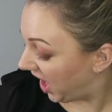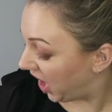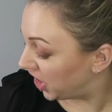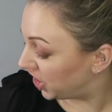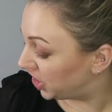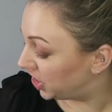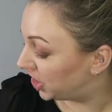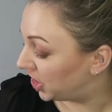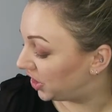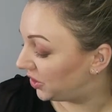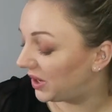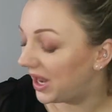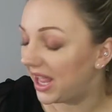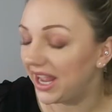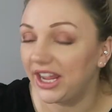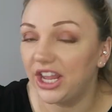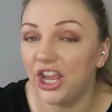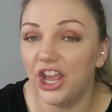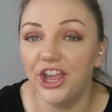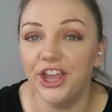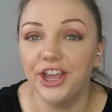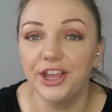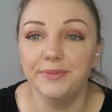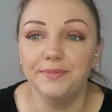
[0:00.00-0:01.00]
you know,
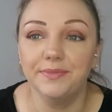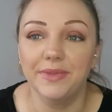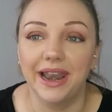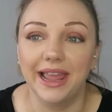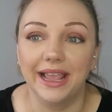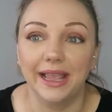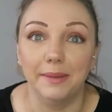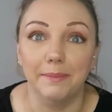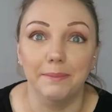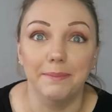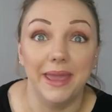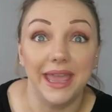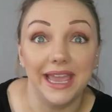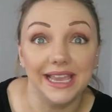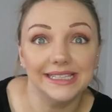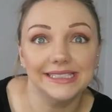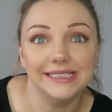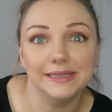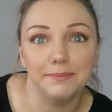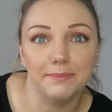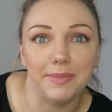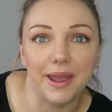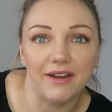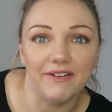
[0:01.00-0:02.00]
like a
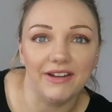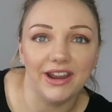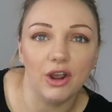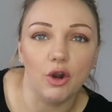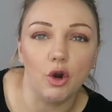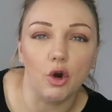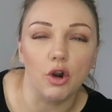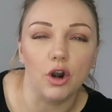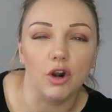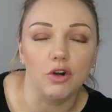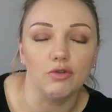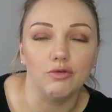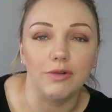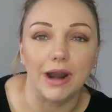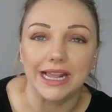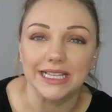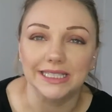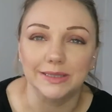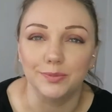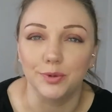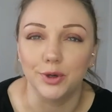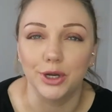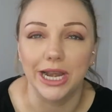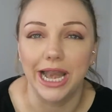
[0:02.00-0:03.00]
mixed berry or a
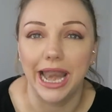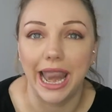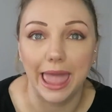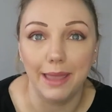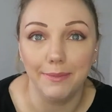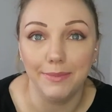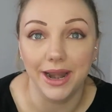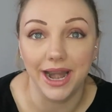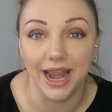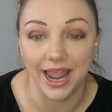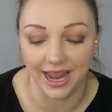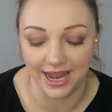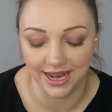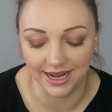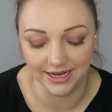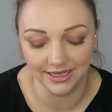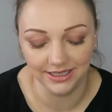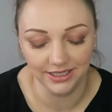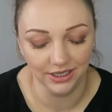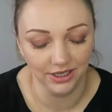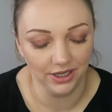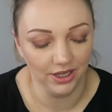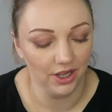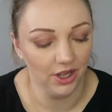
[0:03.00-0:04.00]
raspberry
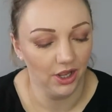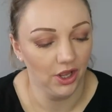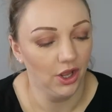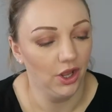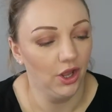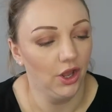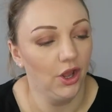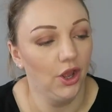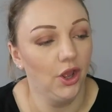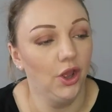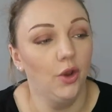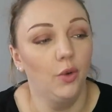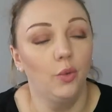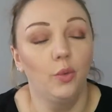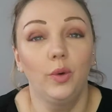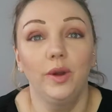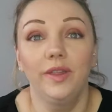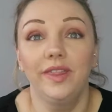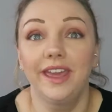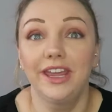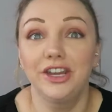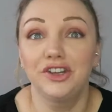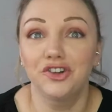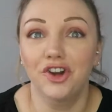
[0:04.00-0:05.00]
lemonade
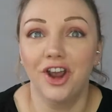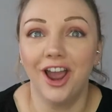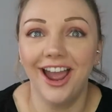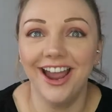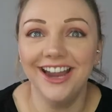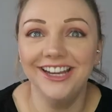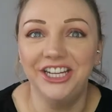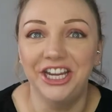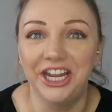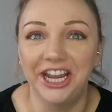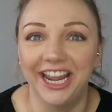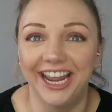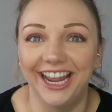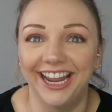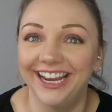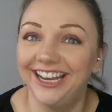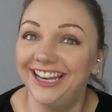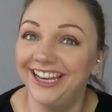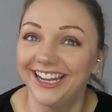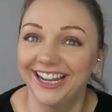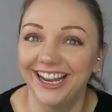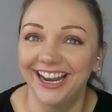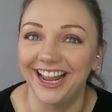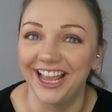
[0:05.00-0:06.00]
with a dry gin.
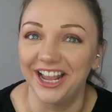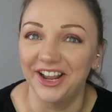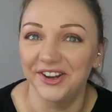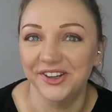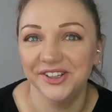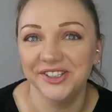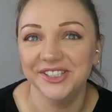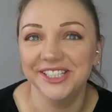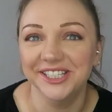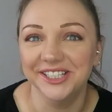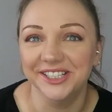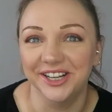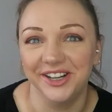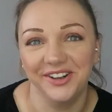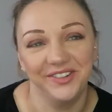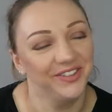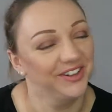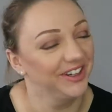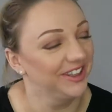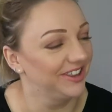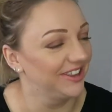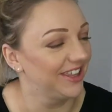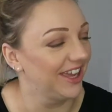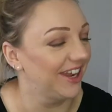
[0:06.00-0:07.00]
And I also got
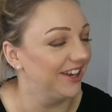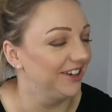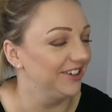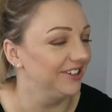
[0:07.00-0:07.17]
one of